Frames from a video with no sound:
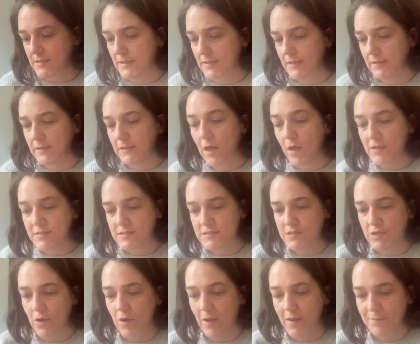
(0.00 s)
last
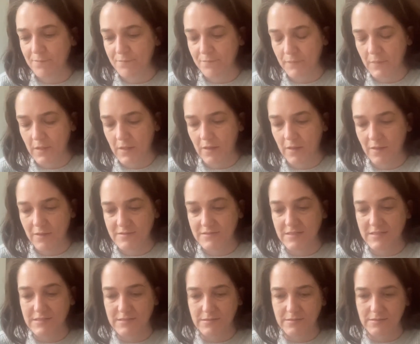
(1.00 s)
time I
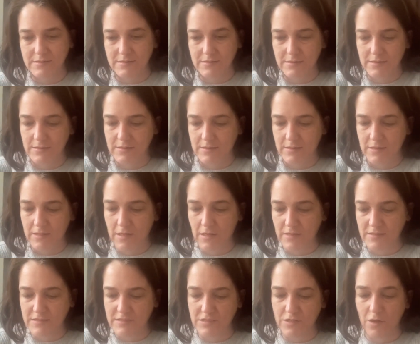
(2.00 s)

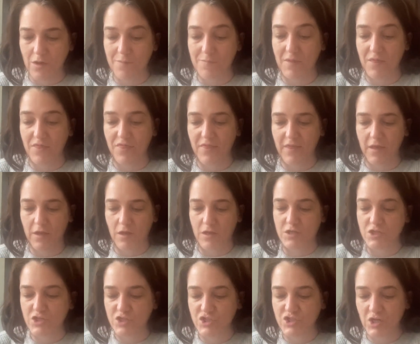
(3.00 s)
think
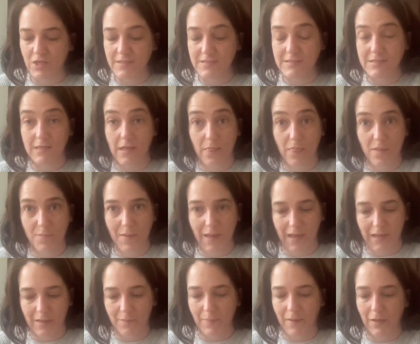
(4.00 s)
I've just done the
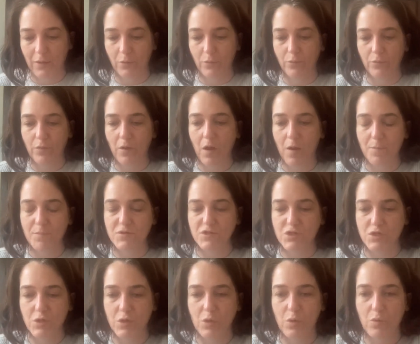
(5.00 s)
back panel up
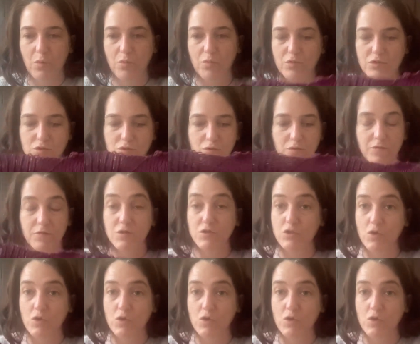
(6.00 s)
to sort of the